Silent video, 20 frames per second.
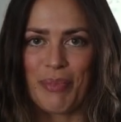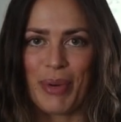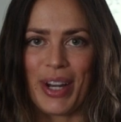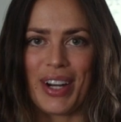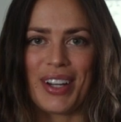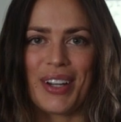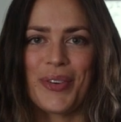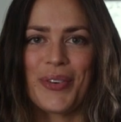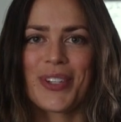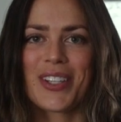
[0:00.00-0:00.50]

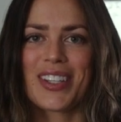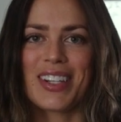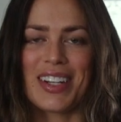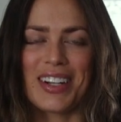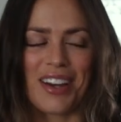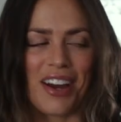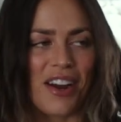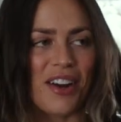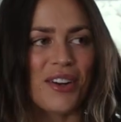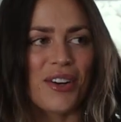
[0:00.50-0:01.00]
but it was
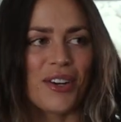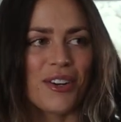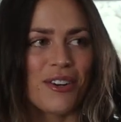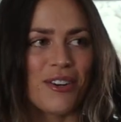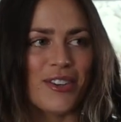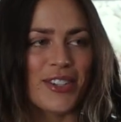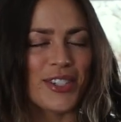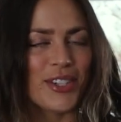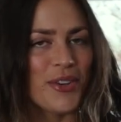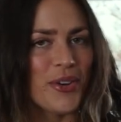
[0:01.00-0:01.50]
9
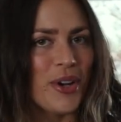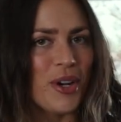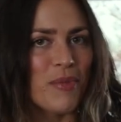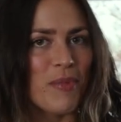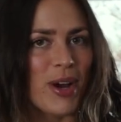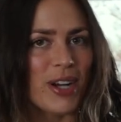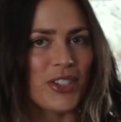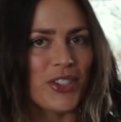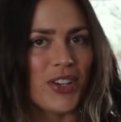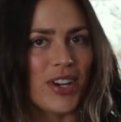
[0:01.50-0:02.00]
girls, so you can
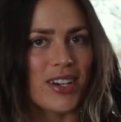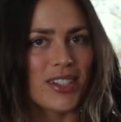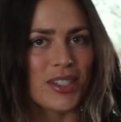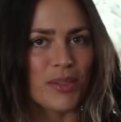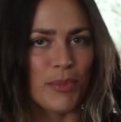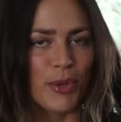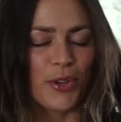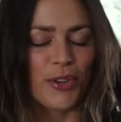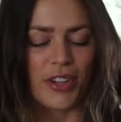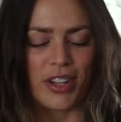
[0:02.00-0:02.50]
imagine how
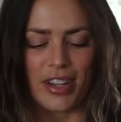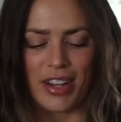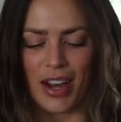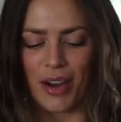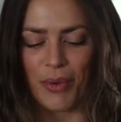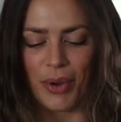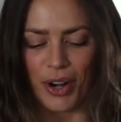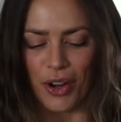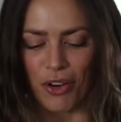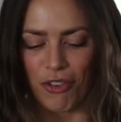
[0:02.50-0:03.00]
smoothly
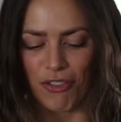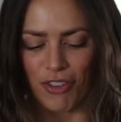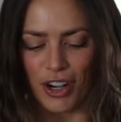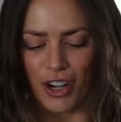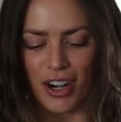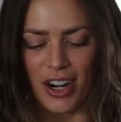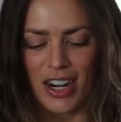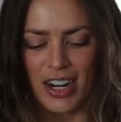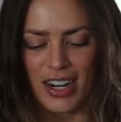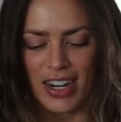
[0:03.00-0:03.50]
that went
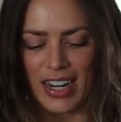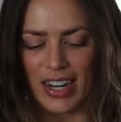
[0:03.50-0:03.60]
over.